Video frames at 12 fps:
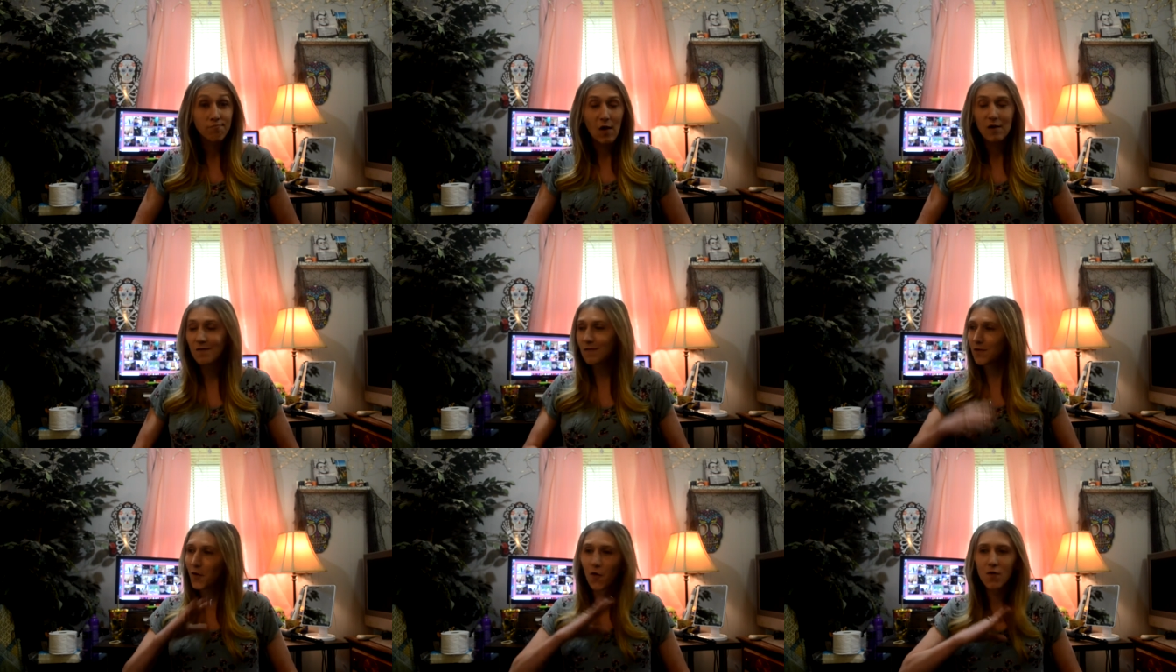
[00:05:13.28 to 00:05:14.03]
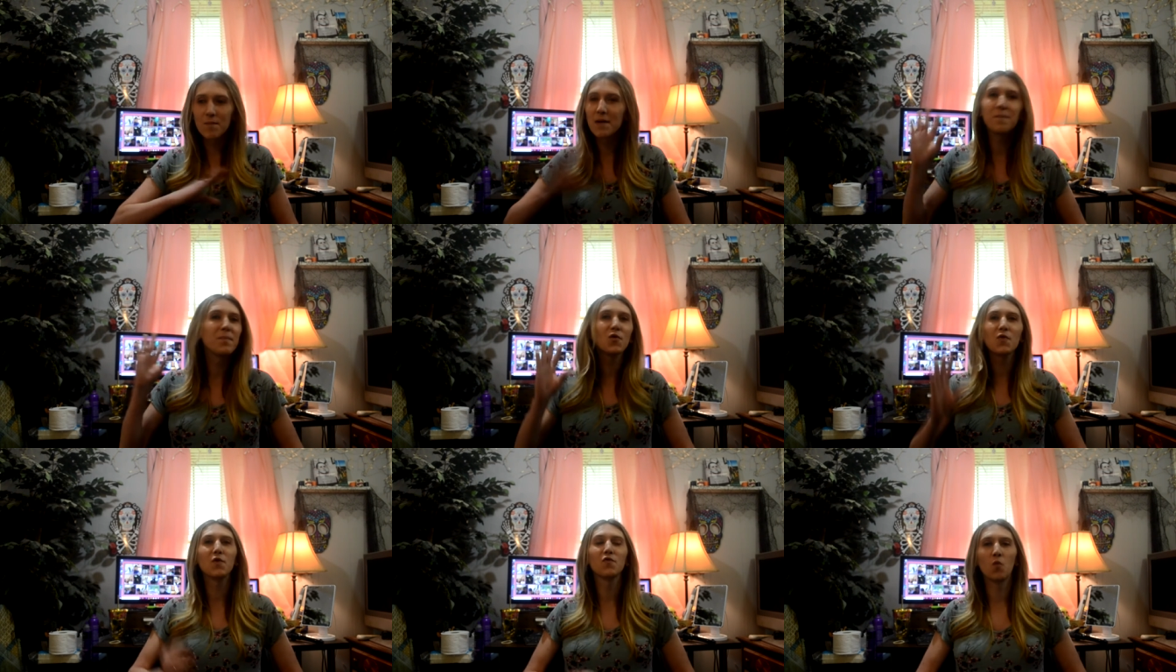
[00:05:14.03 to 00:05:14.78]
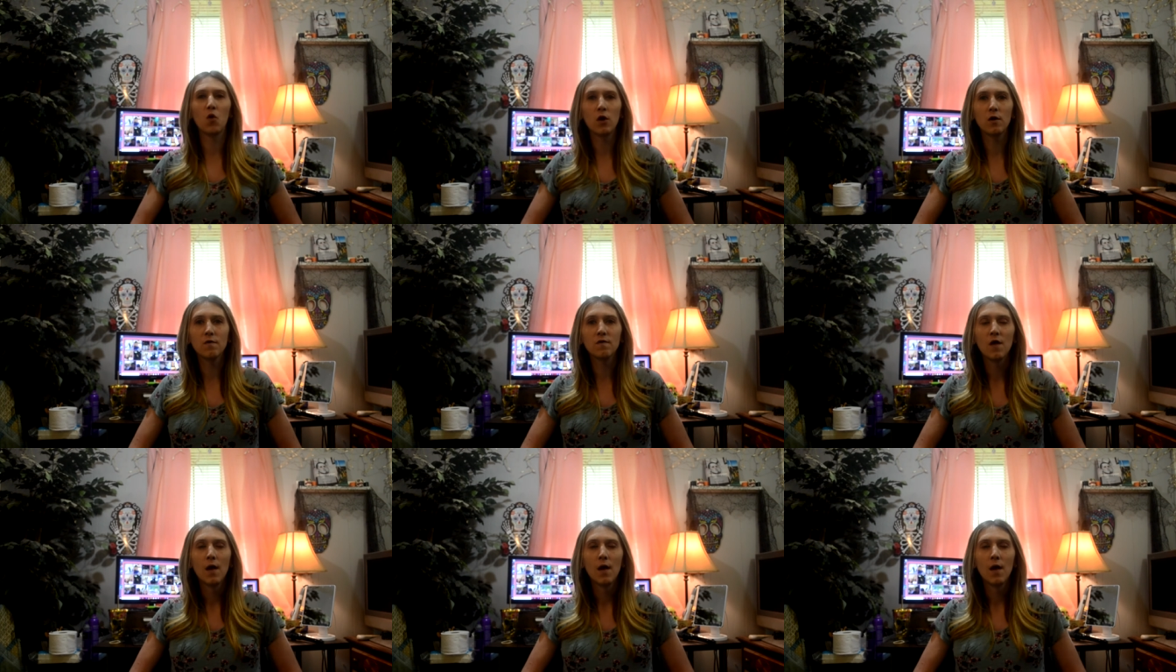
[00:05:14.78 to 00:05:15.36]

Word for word: Still remember those words.